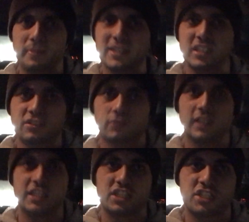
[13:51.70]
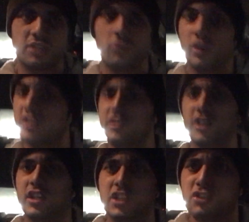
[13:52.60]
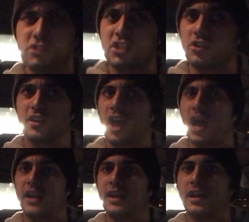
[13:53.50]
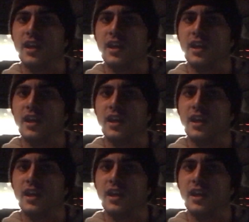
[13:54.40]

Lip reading: a business relationship. Whether they're going to use you or not,